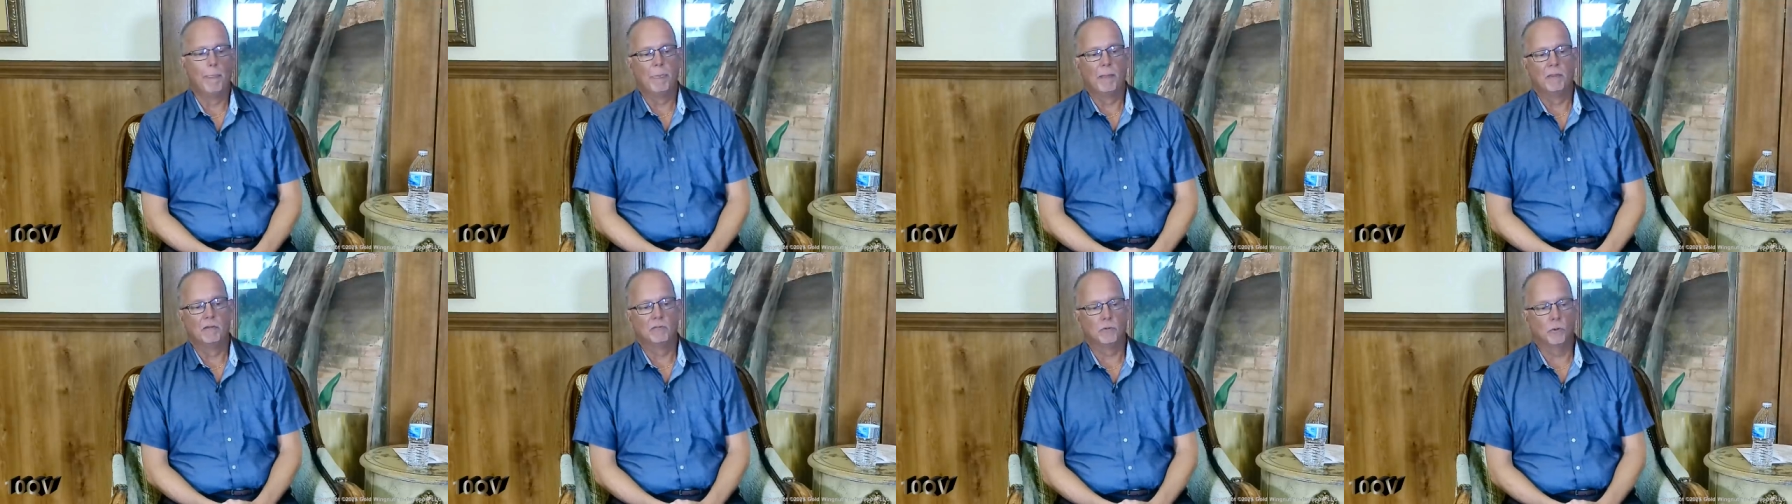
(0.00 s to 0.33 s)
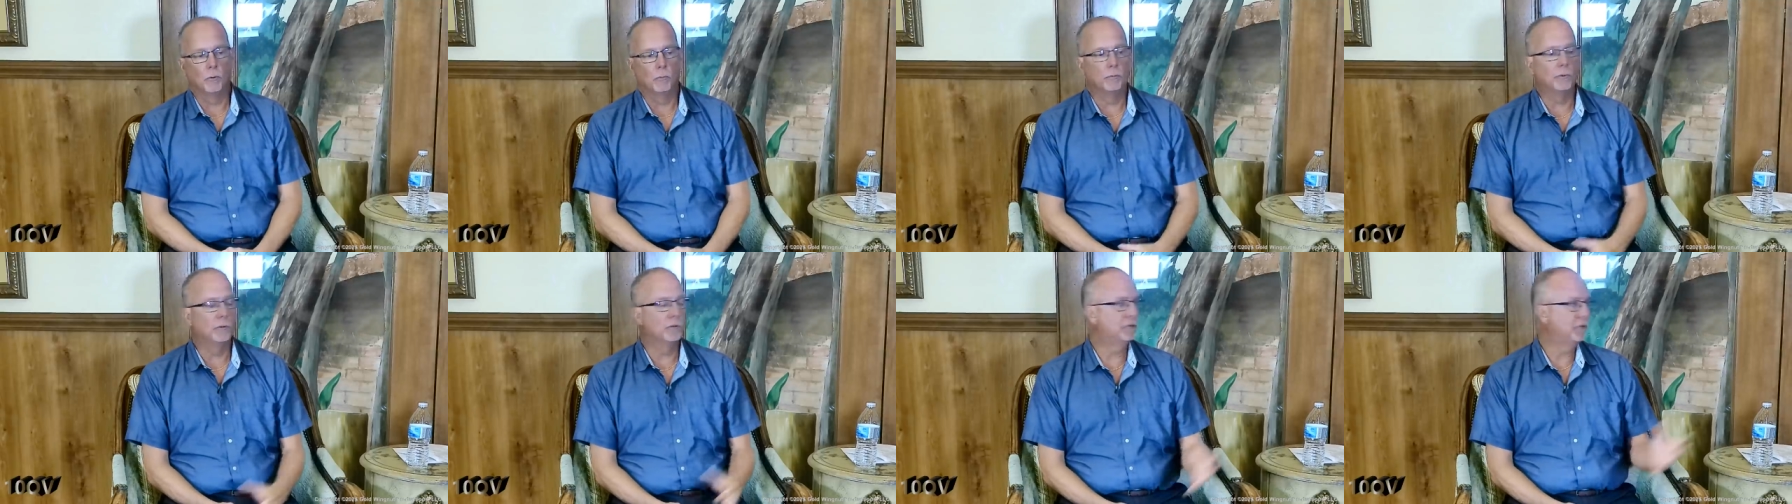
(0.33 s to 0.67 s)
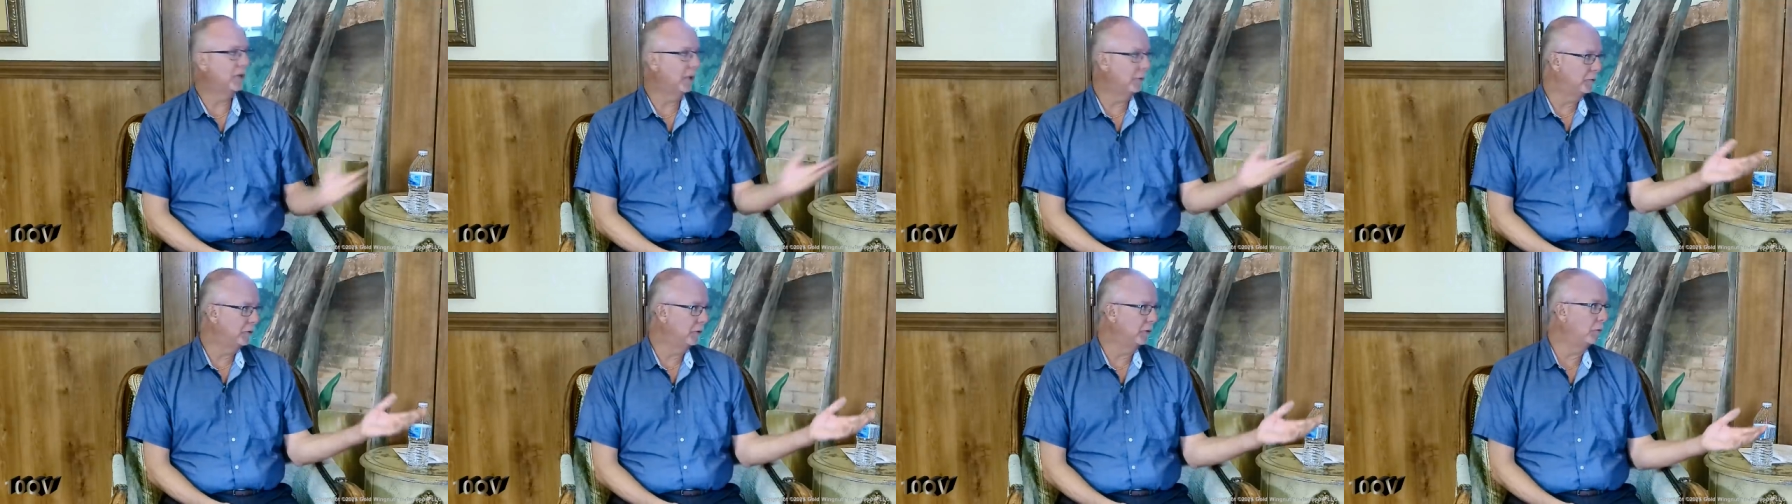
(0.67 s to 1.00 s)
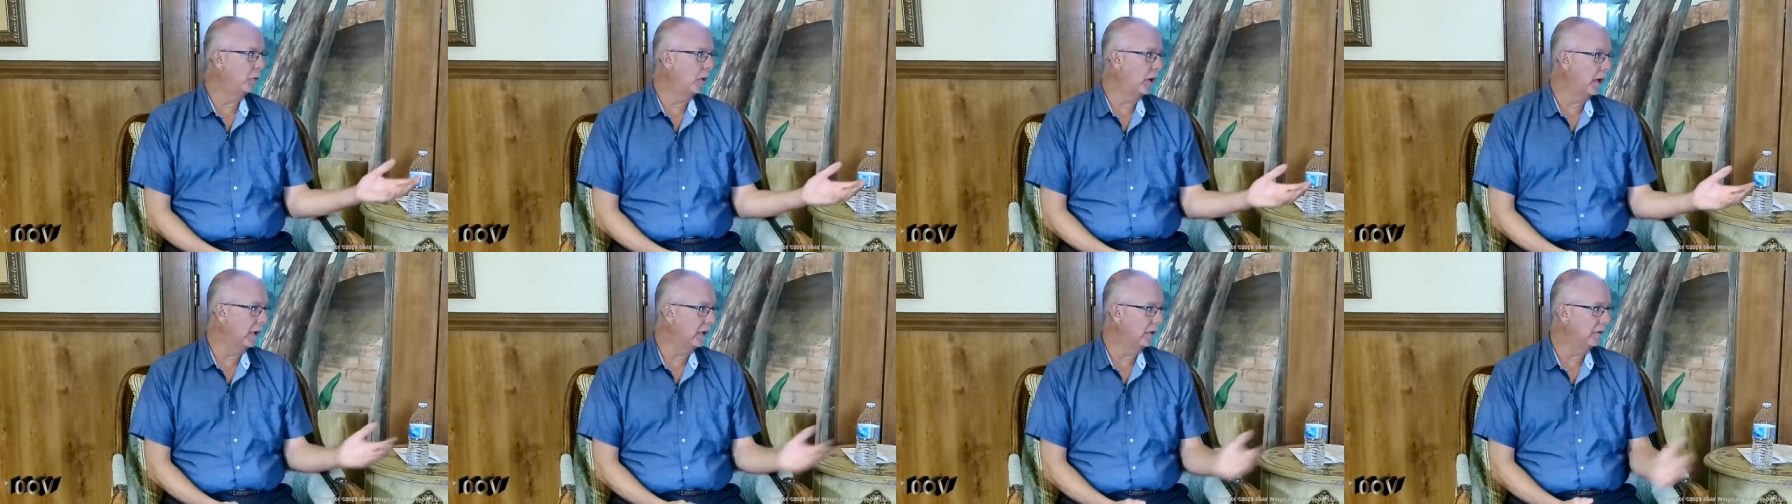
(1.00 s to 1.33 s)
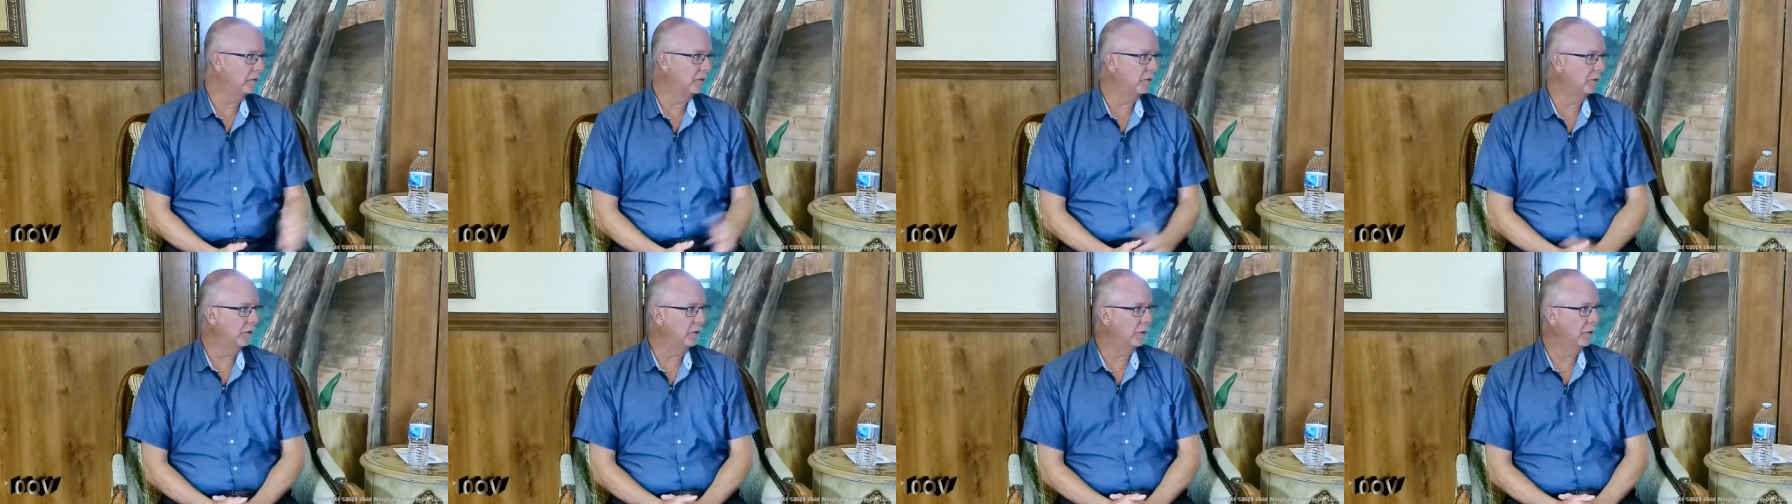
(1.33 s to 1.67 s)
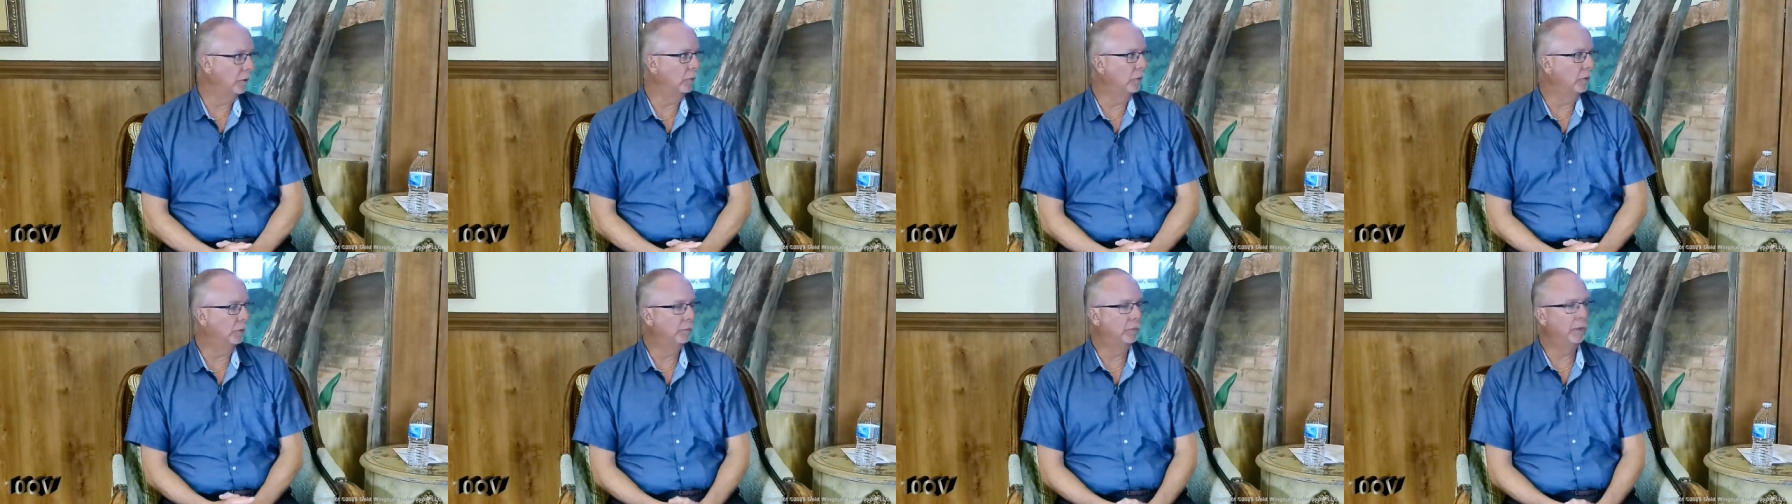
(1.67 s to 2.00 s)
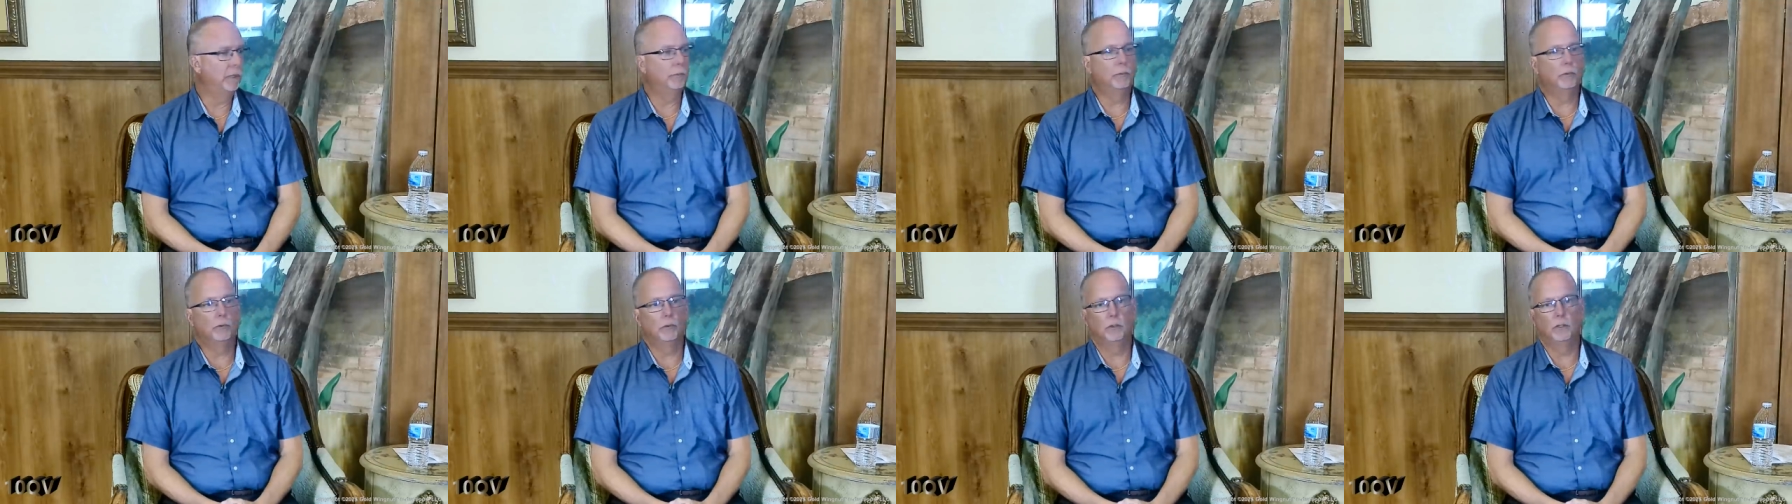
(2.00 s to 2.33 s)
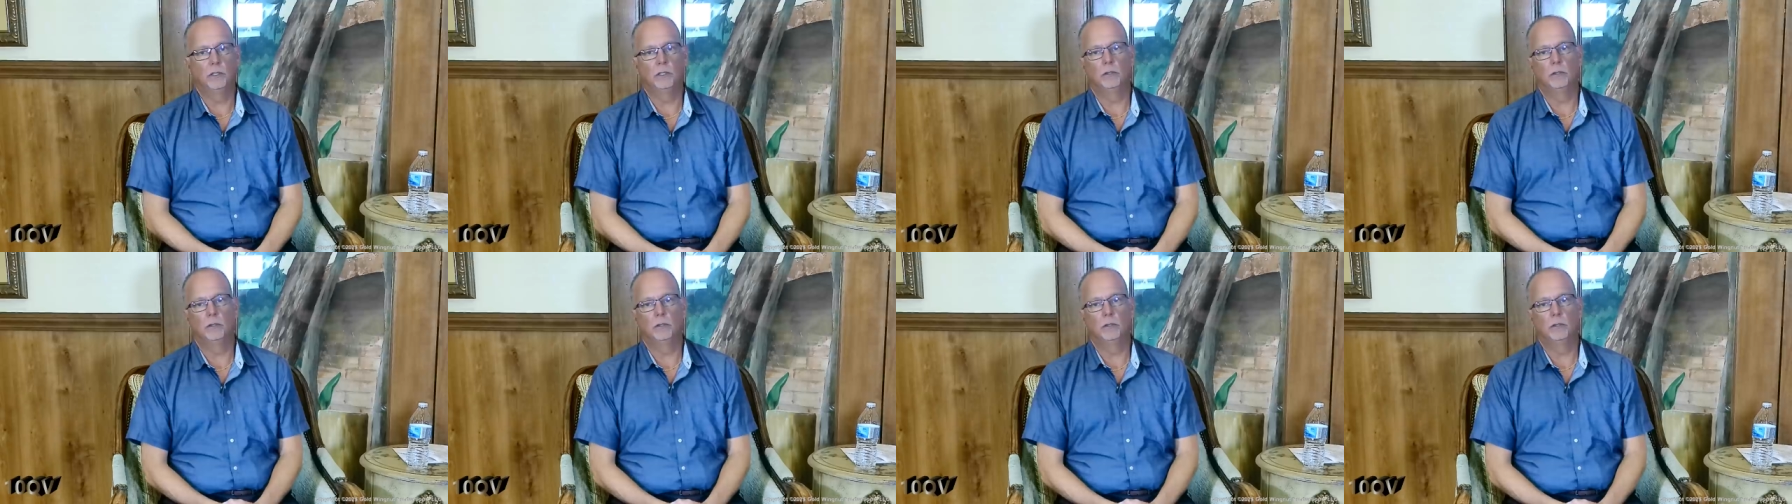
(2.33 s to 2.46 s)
So perception-wise, you know, when people